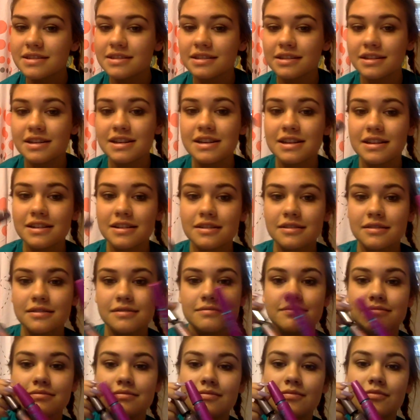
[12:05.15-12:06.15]
Like,
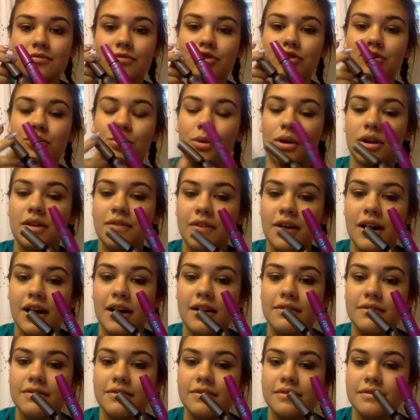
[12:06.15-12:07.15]

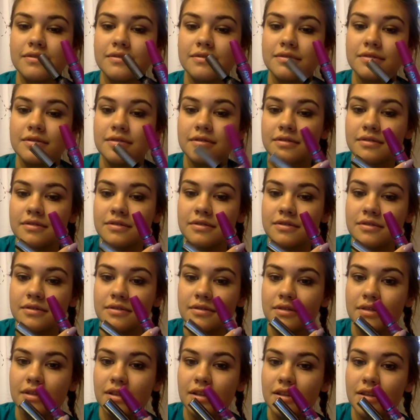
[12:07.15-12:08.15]

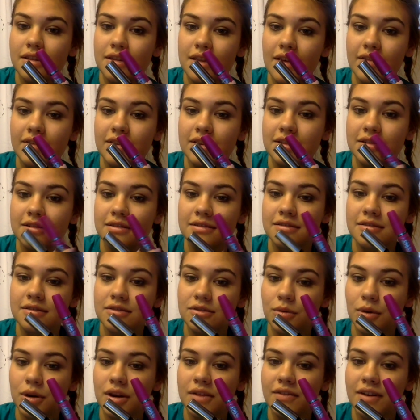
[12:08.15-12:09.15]

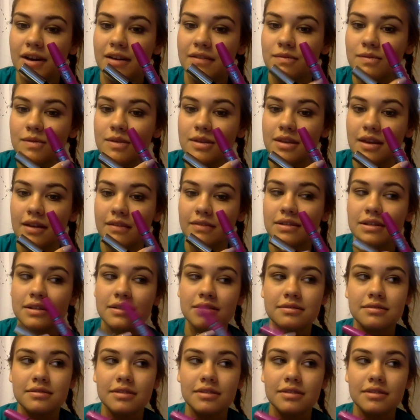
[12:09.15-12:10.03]
$25.7,